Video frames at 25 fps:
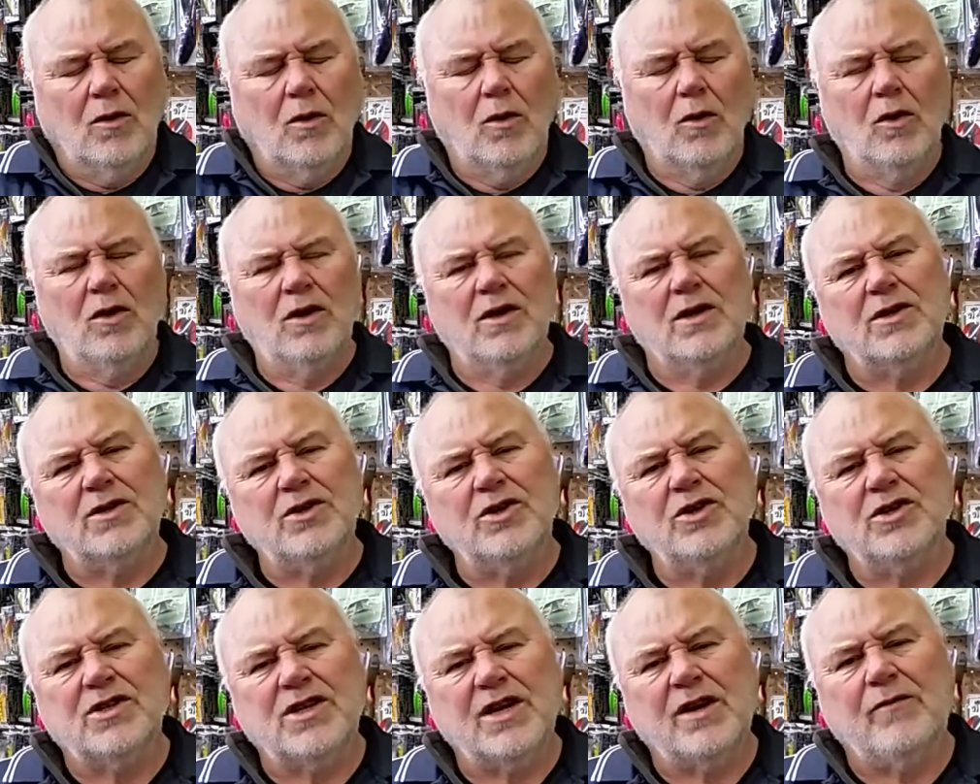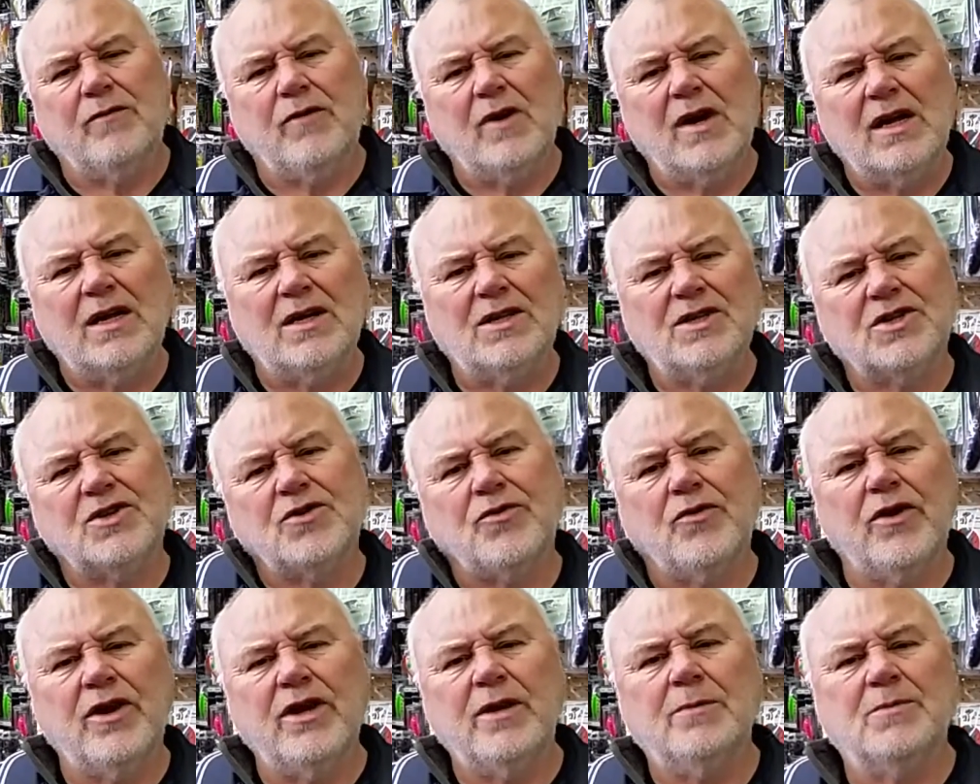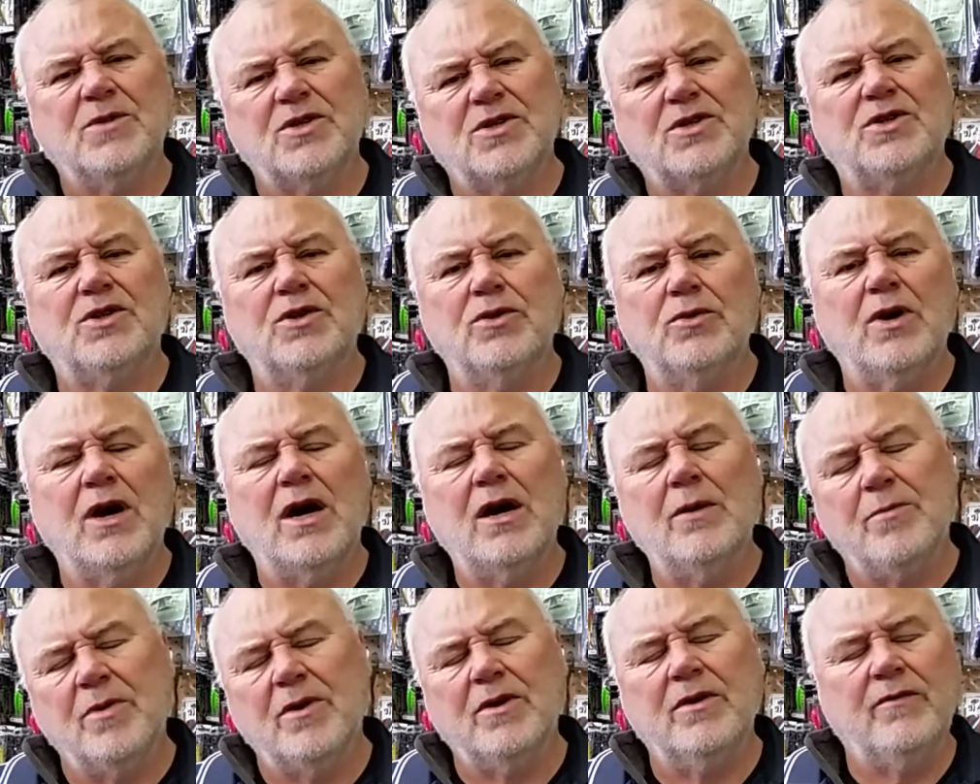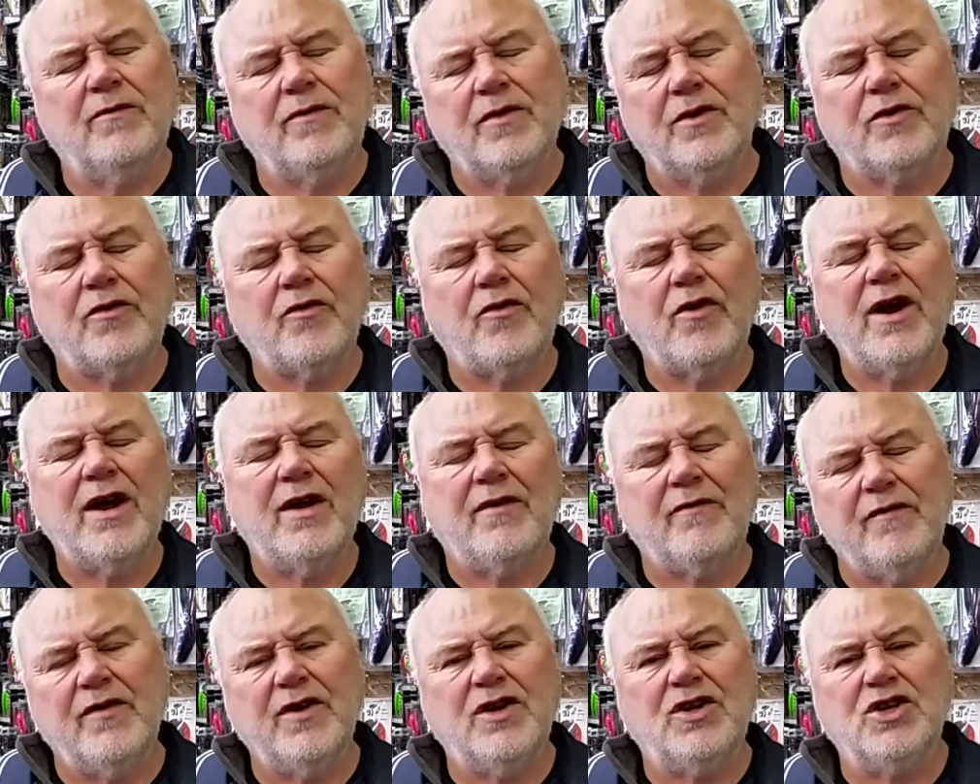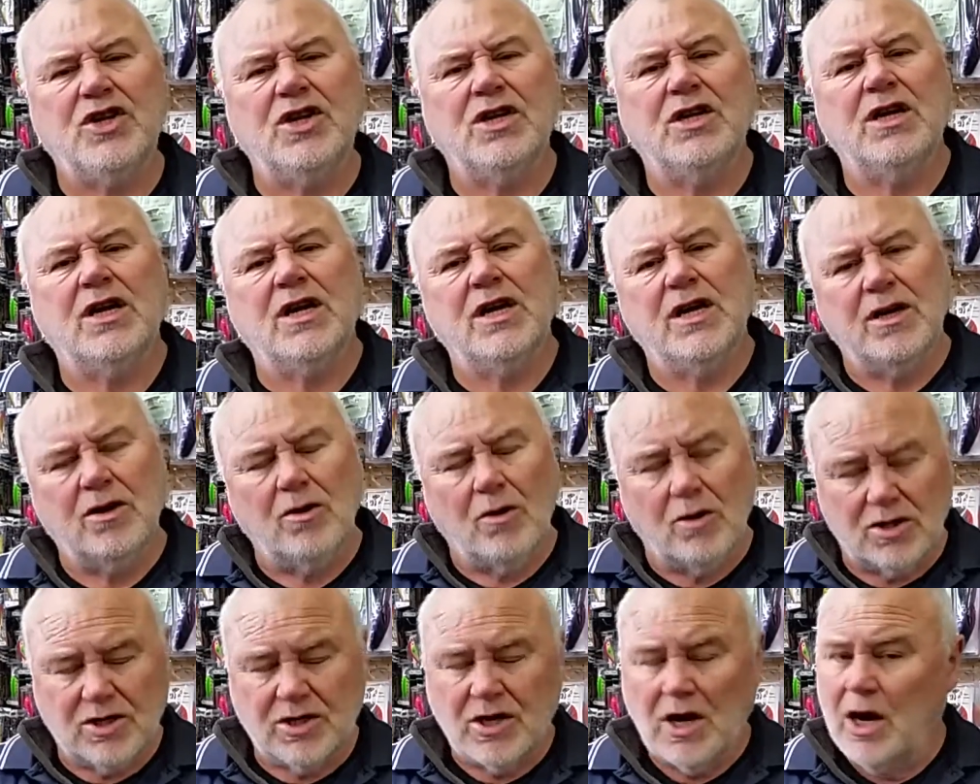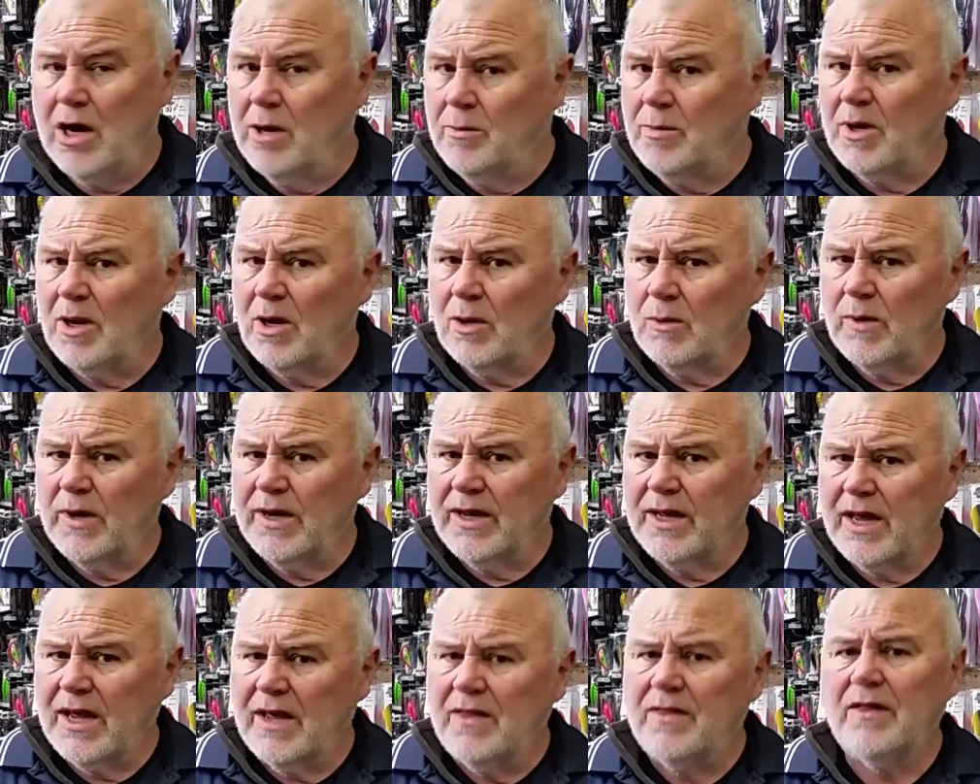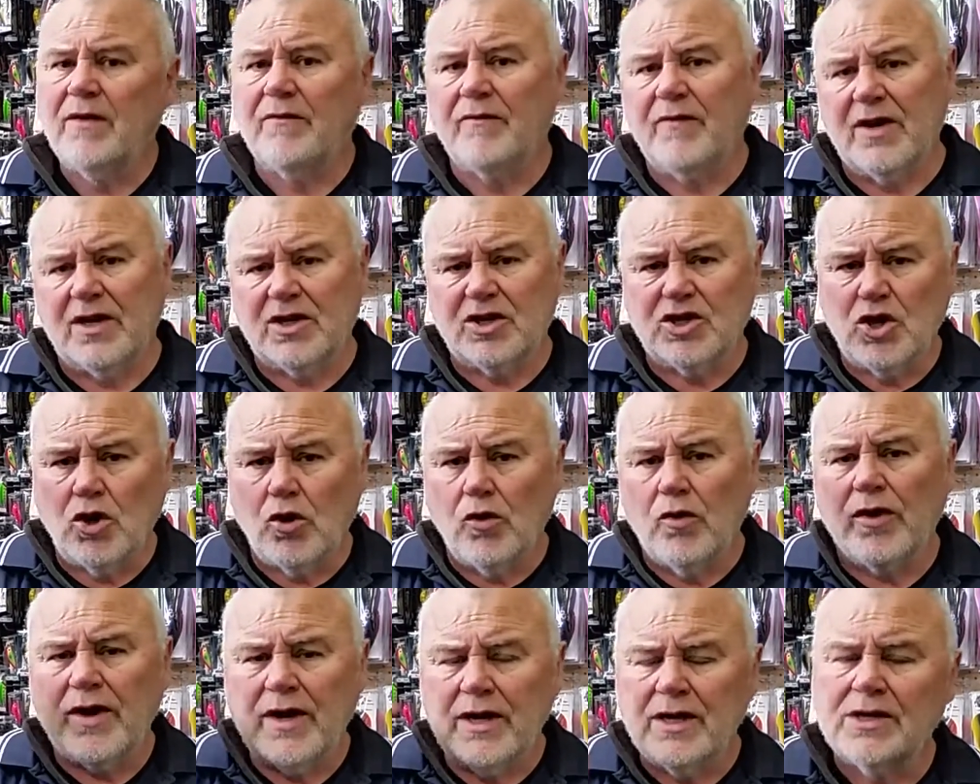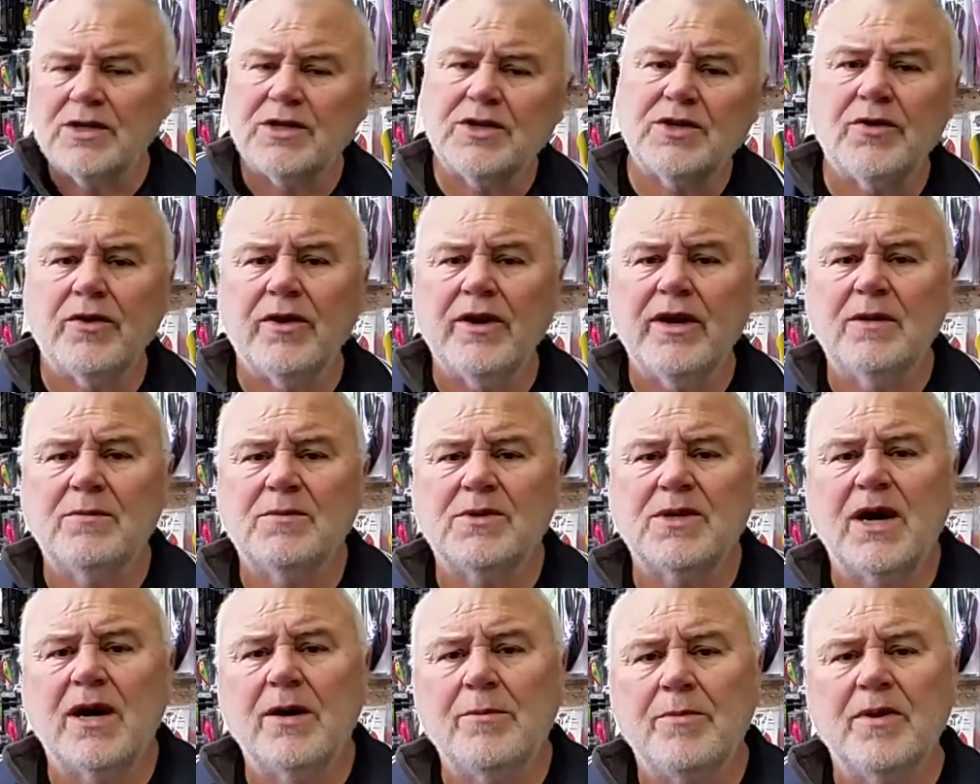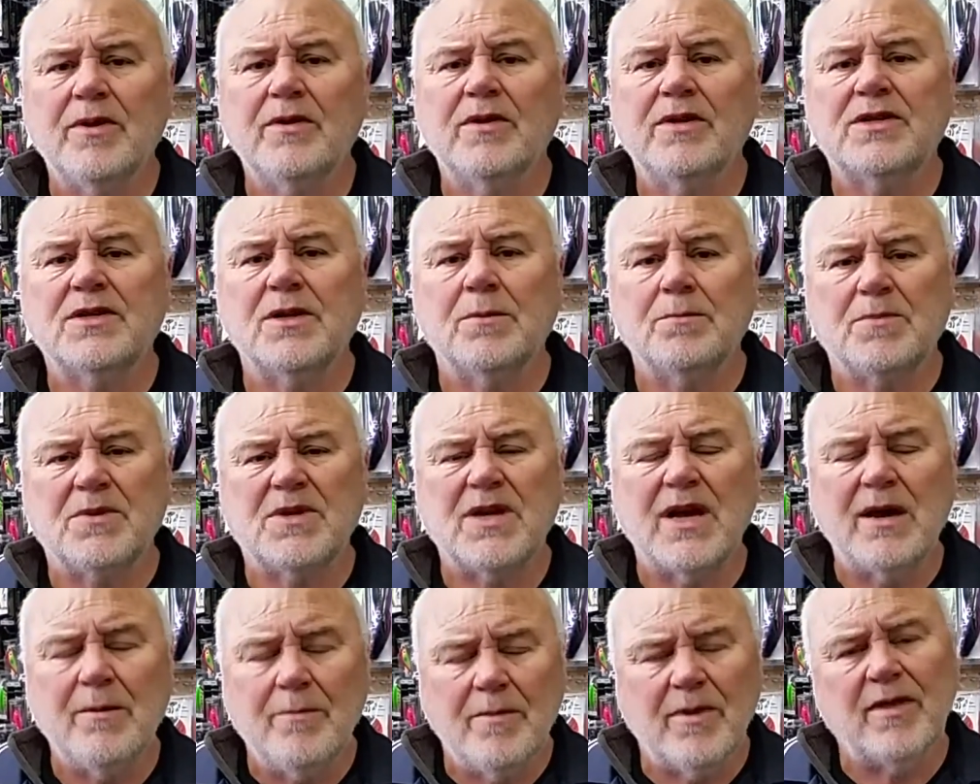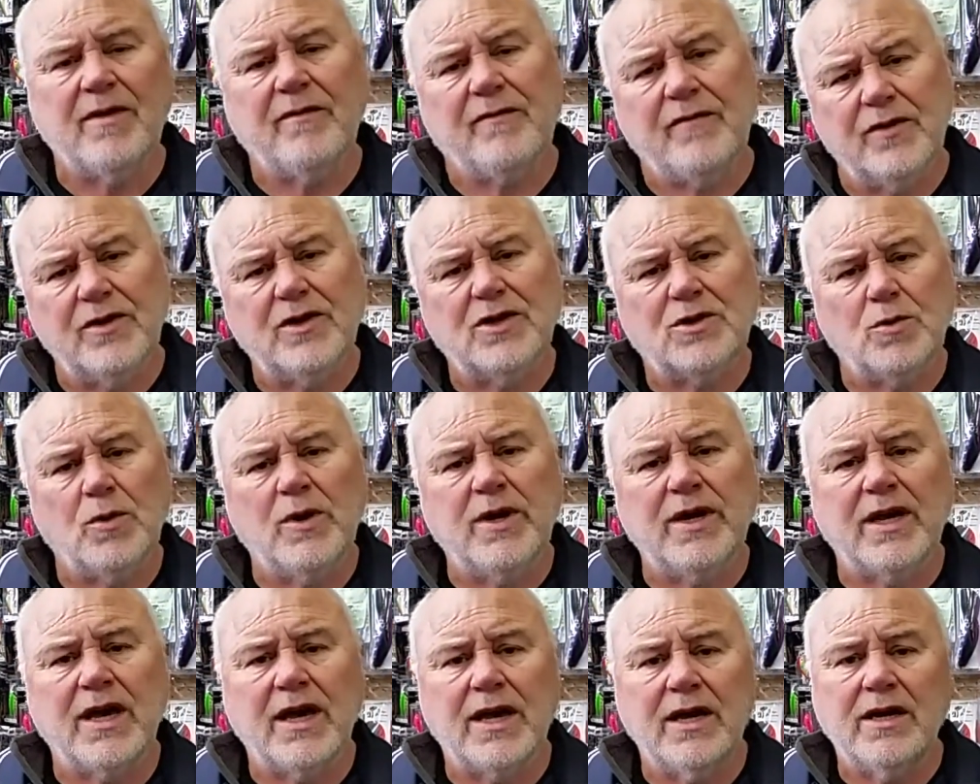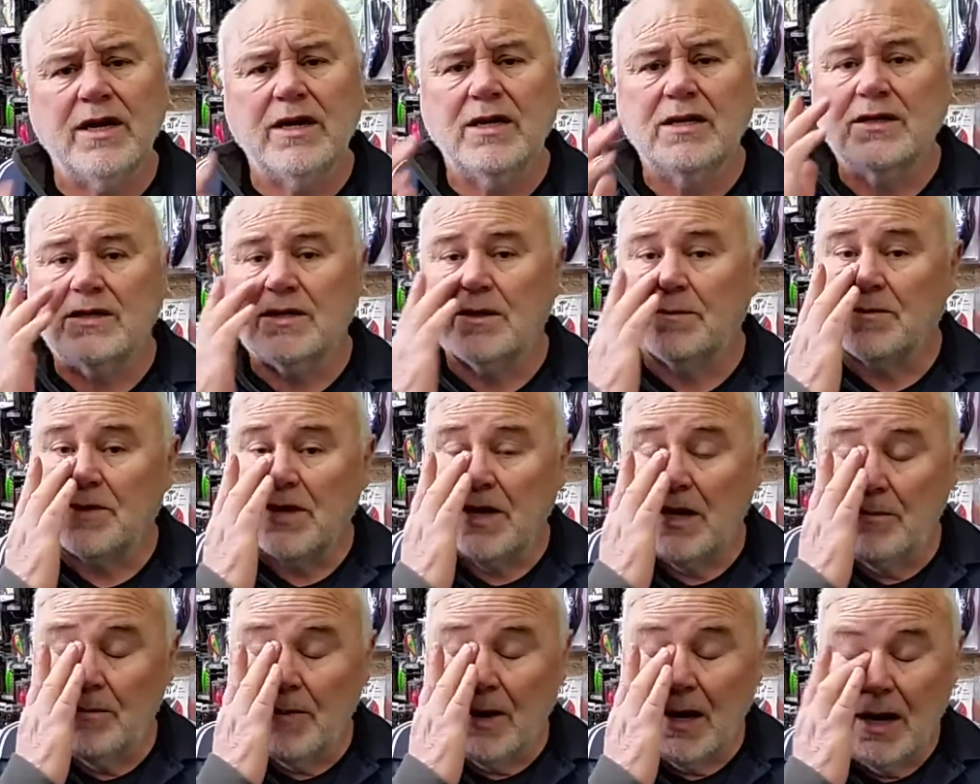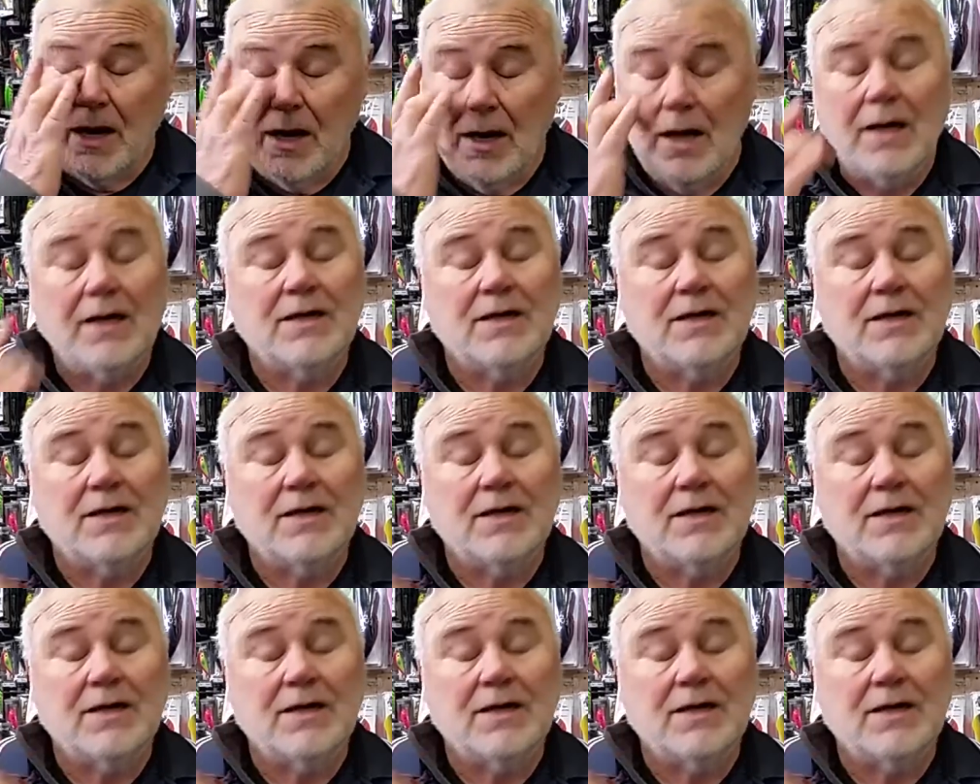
All the New South Wales streams do open for trout fishing in October long weekend. The Victorian streams open September, the first weekend in September.